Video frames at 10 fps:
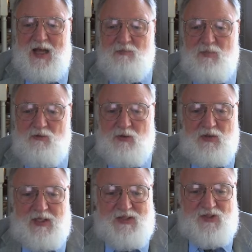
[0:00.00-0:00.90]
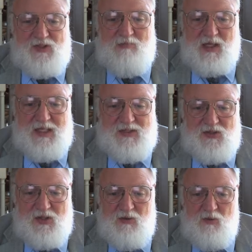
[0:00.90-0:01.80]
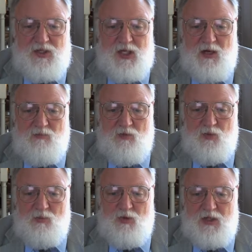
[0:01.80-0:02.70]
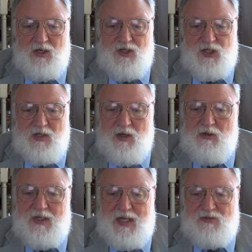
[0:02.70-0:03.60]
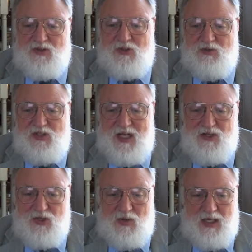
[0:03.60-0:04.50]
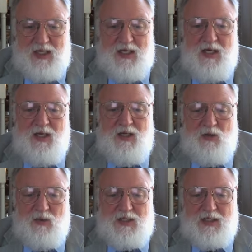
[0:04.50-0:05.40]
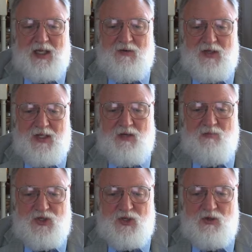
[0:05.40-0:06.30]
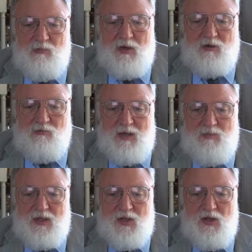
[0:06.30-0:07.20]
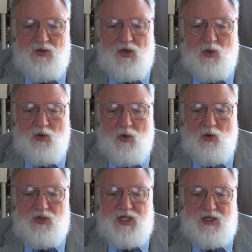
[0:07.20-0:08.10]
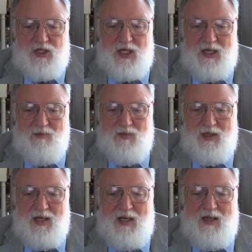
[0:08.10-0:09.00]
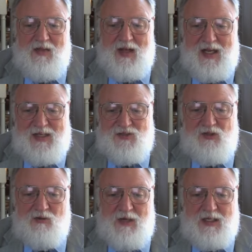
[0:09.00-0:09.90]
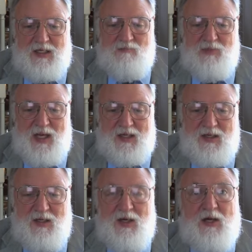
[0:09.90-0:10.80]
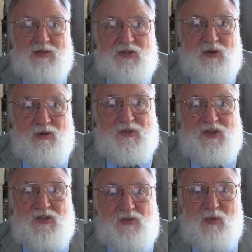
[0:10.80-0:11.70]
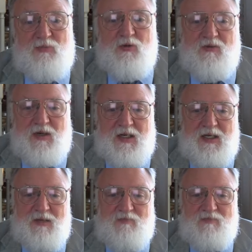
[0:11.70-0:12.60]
and mineral lease monies, which come from production, are down substantially, Uinta County Commissioner Mark Raymond told OGJ. That has a direct impact on services we provide.